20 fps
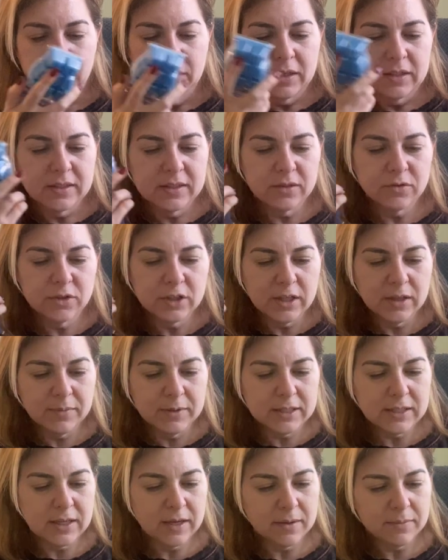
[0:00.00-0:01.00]
So
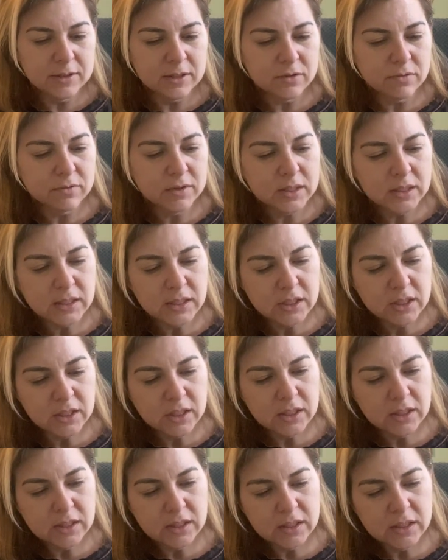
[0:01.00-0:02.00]
Jammy Time is really
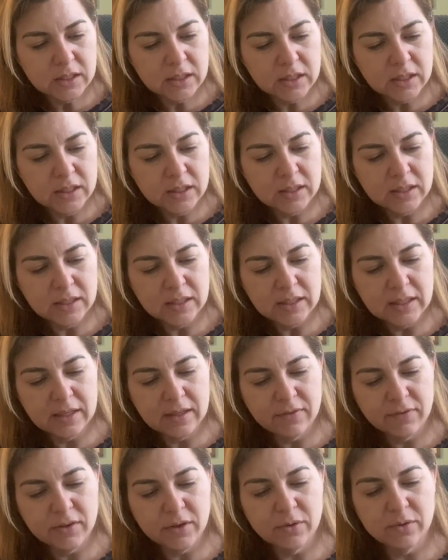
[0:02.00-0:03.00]
good
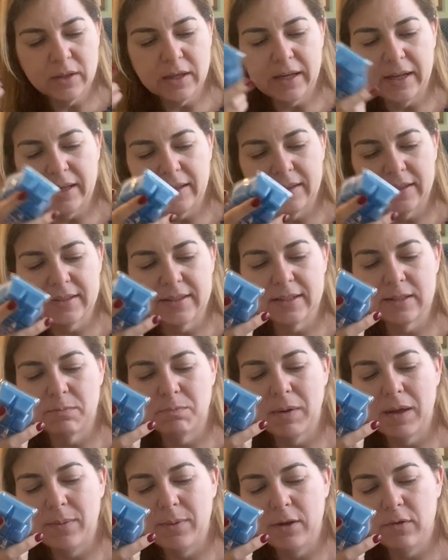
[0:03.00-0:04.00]
if you like. This is
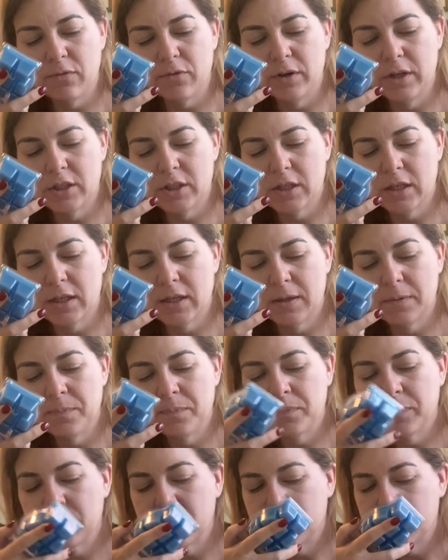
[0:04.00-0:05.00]
Baby Freesia,
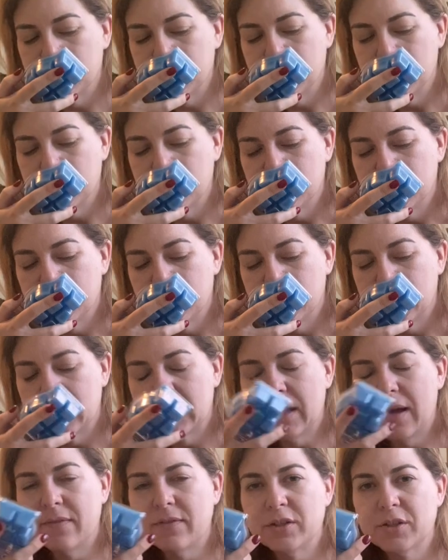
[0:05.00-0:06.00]

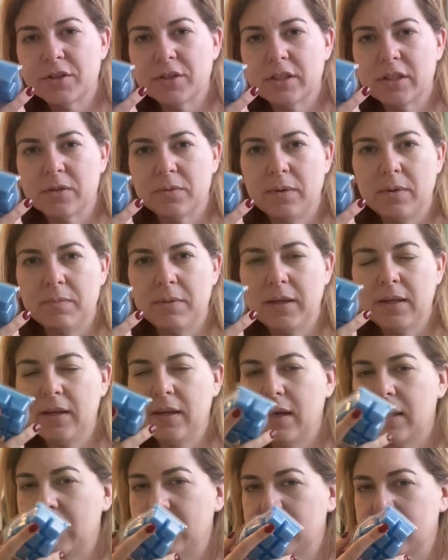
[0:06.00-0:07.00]
Lavender and Sweet Pea,
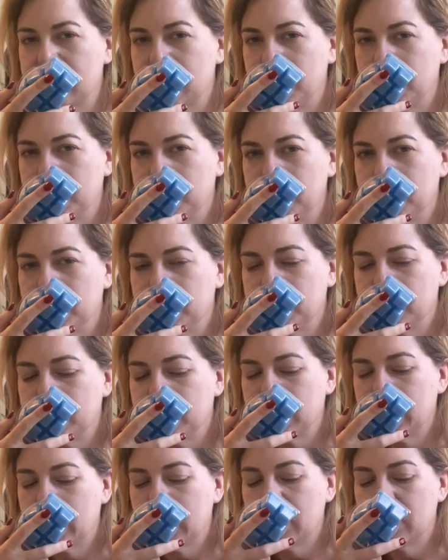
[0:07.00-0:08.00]
and it's
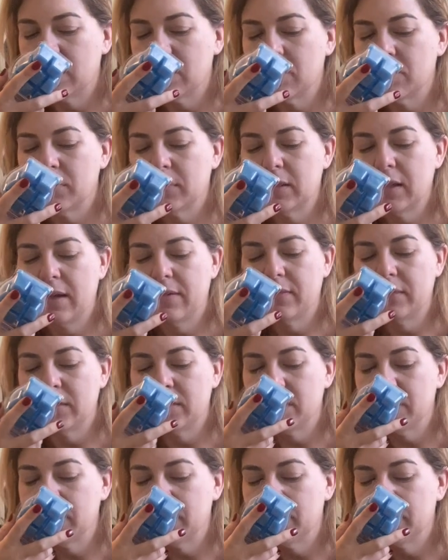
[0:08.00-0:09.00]
an herbal
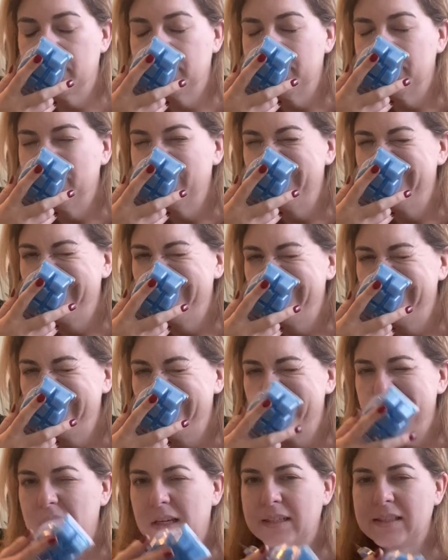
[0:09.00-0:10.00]
lavender.
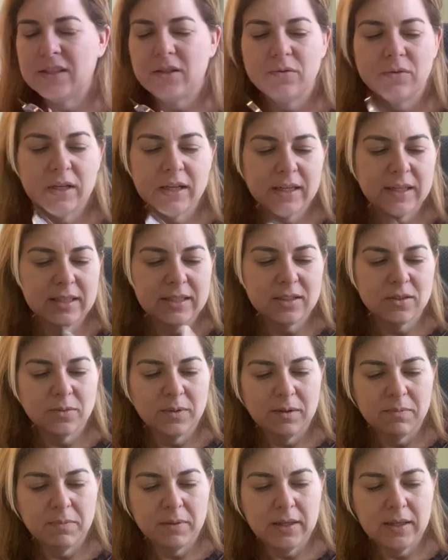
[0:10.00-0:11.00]
I do not get
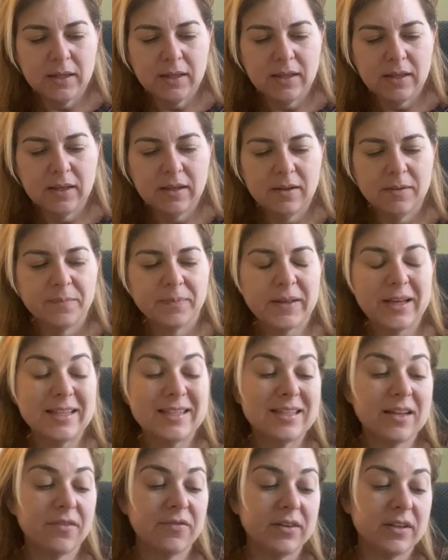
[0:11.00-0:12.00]
sweet pea. I
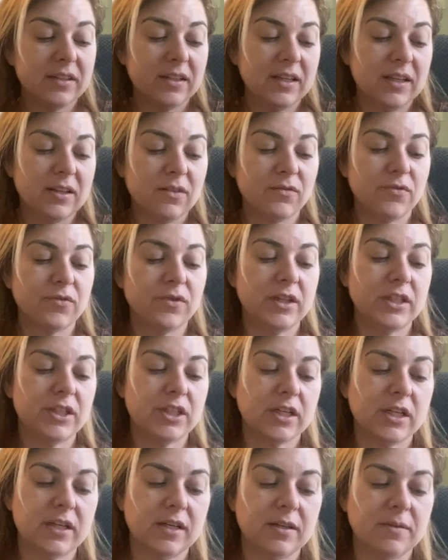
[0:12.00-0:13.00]
definitely get
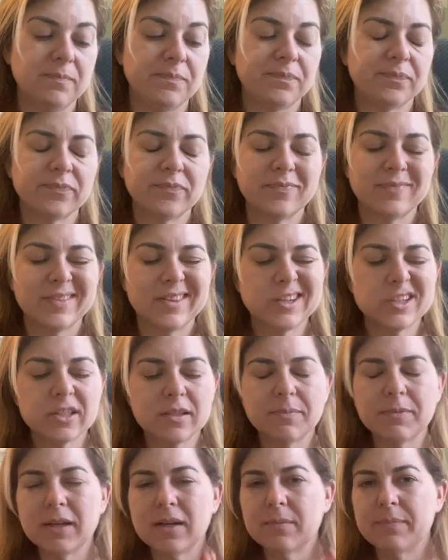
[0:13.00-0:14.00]
freesia. There's
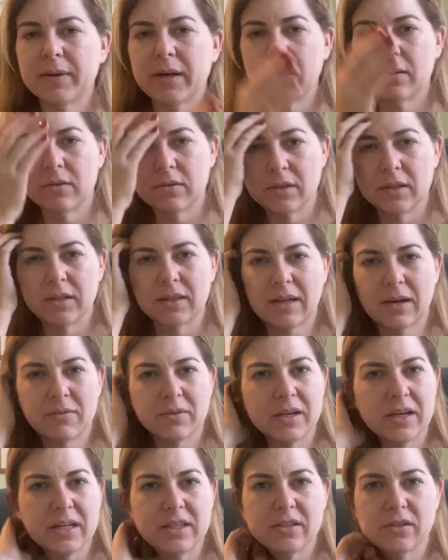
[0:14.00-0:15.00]
something about that
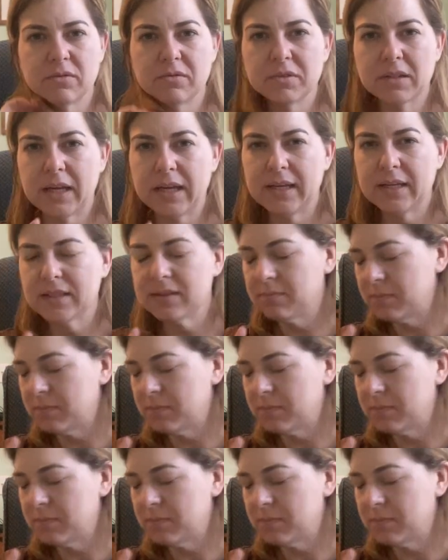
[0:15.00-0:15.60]
one I don't like as